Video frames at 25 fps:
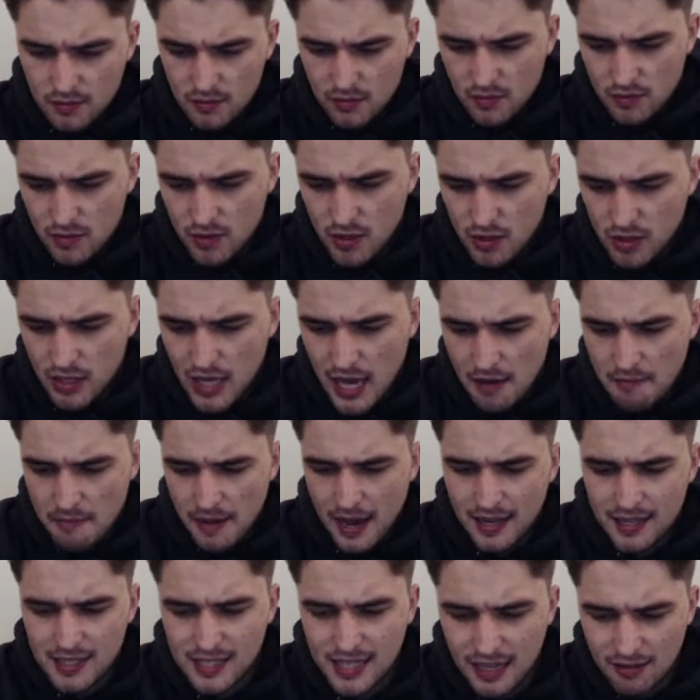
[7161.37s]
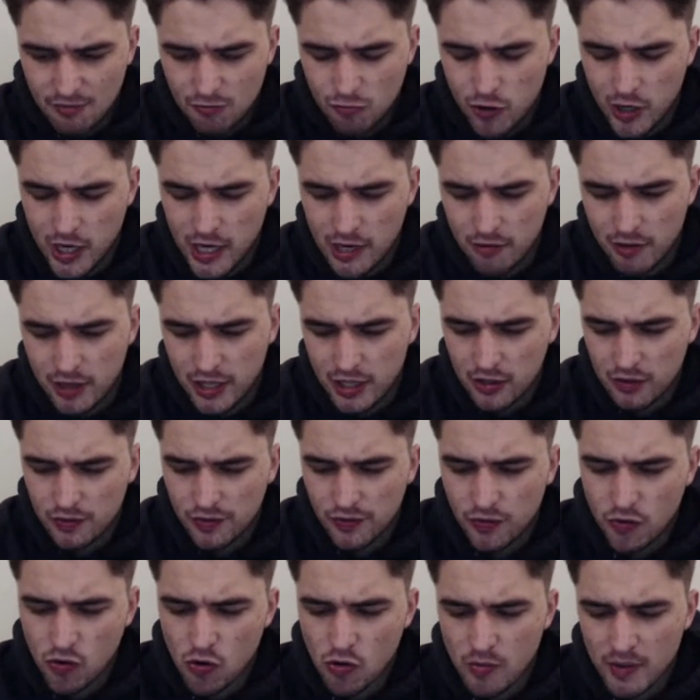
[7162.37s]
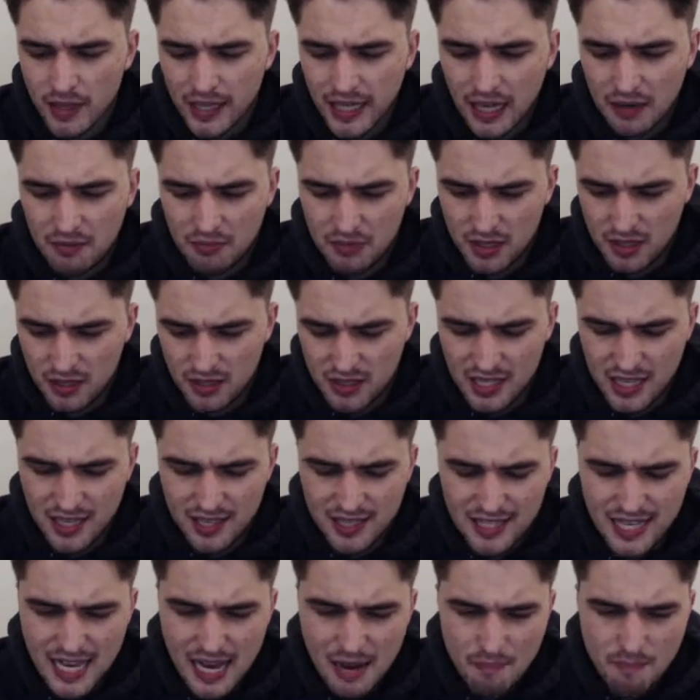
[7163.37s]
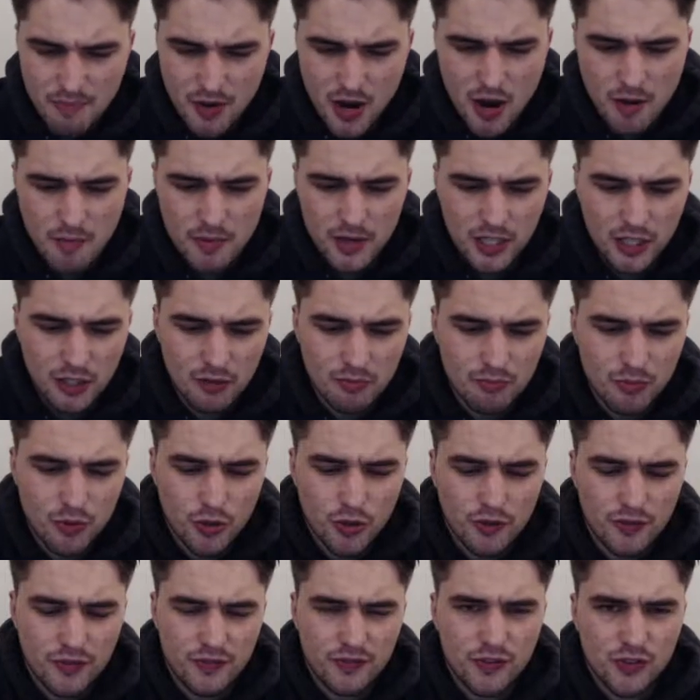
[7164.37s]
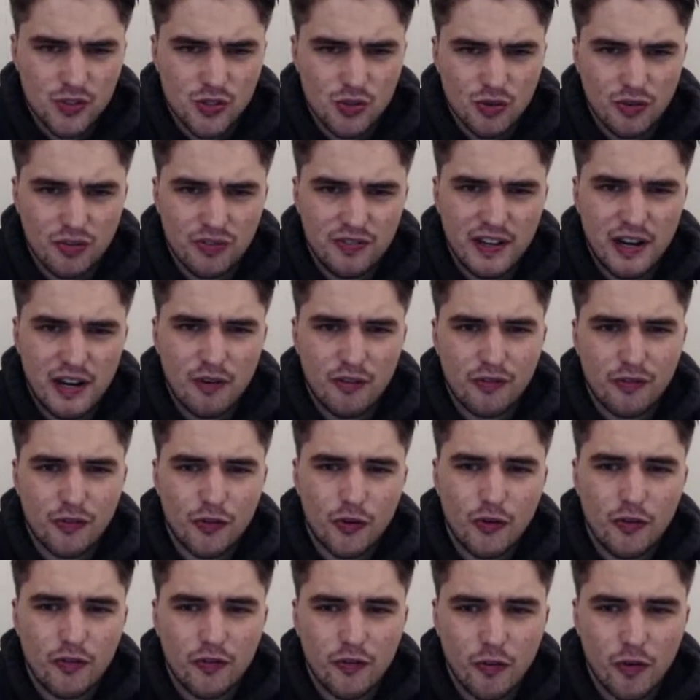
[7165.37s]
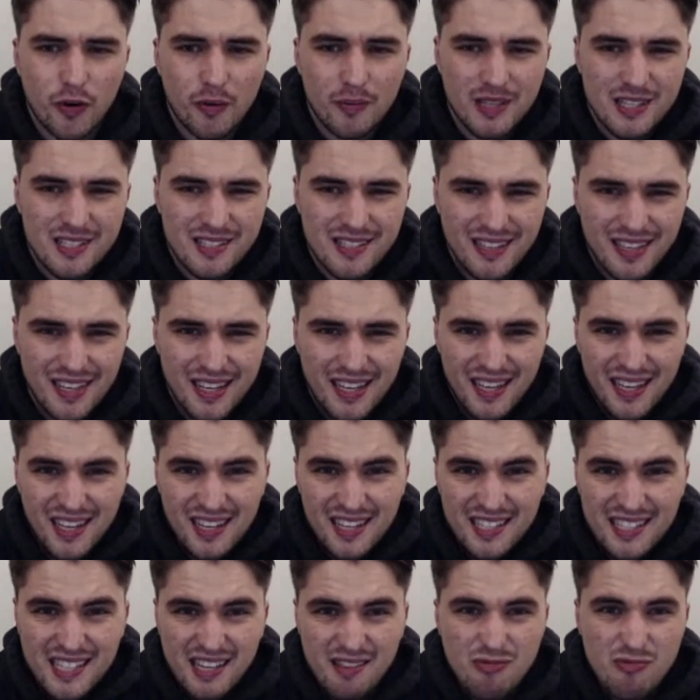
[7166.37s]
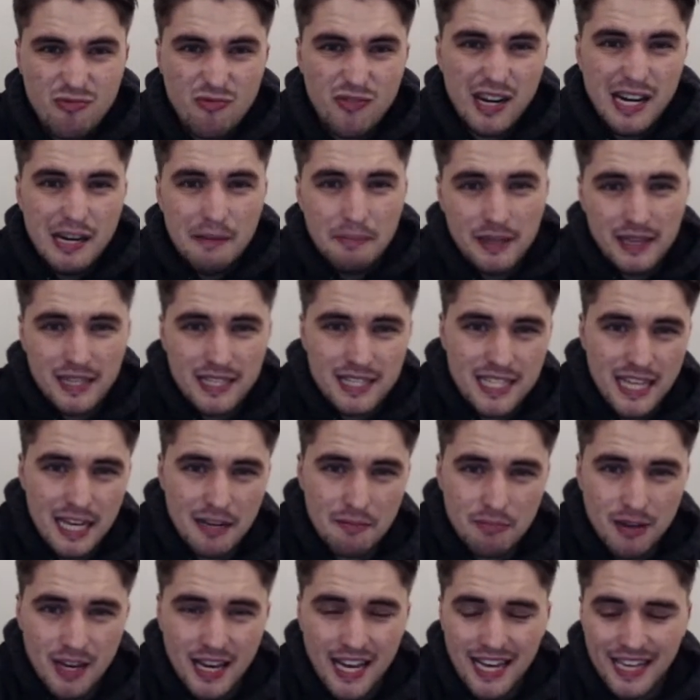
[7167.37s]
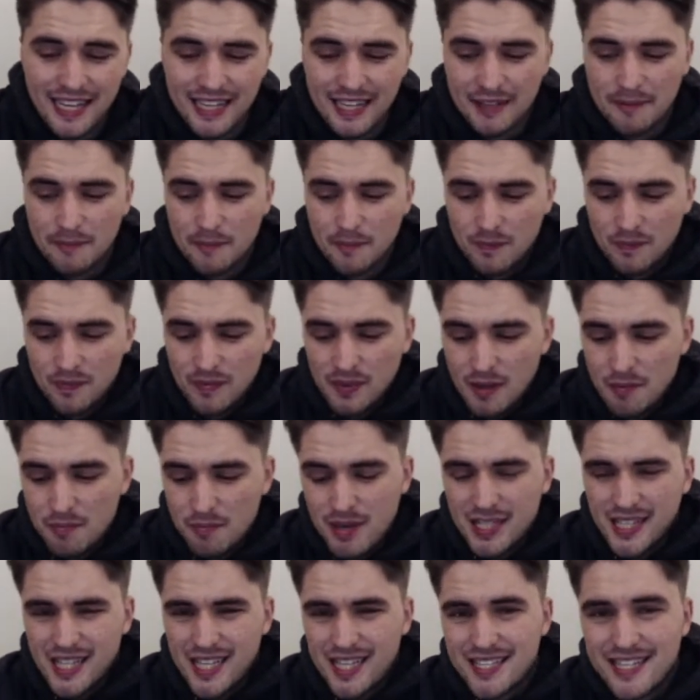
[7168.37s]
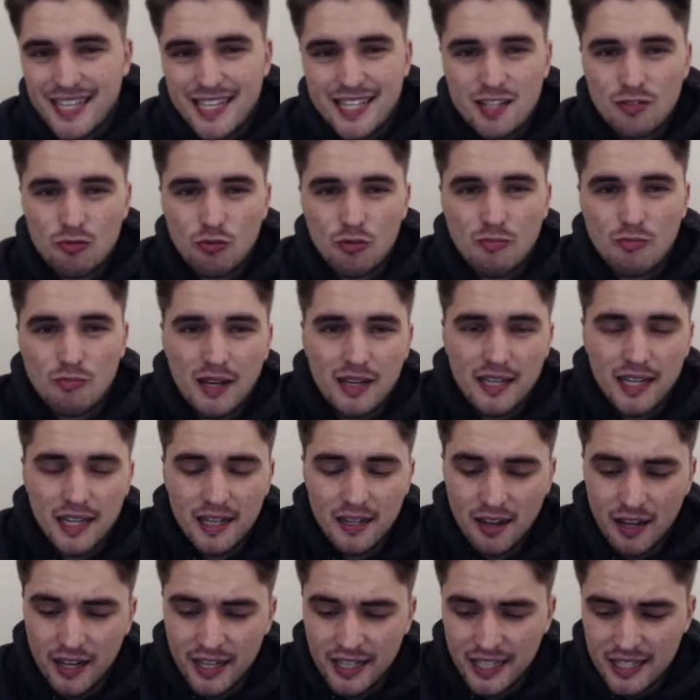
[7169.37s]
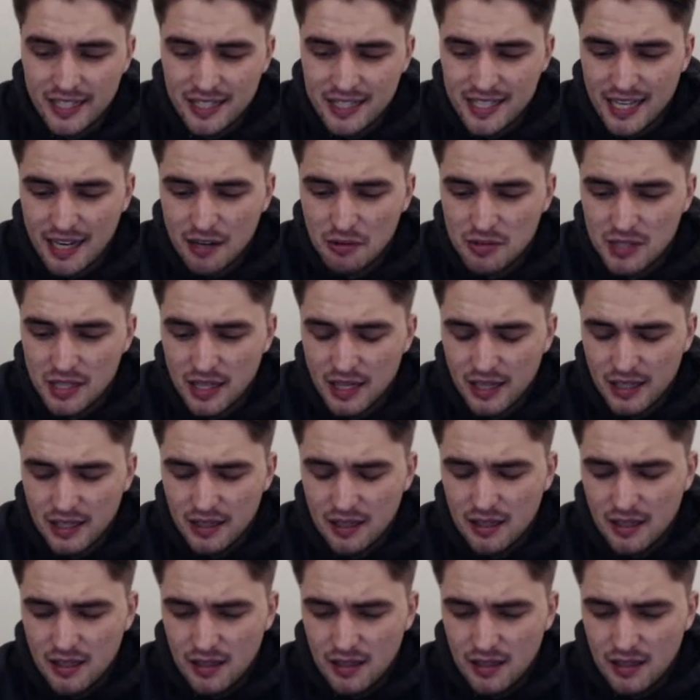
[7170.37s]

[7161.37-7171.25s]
you know, getting back to that really, really good form again. But since that Birmingham move sort of fell through for him, he's never really been the same player. Missed the sitter on Monday night against Celtic.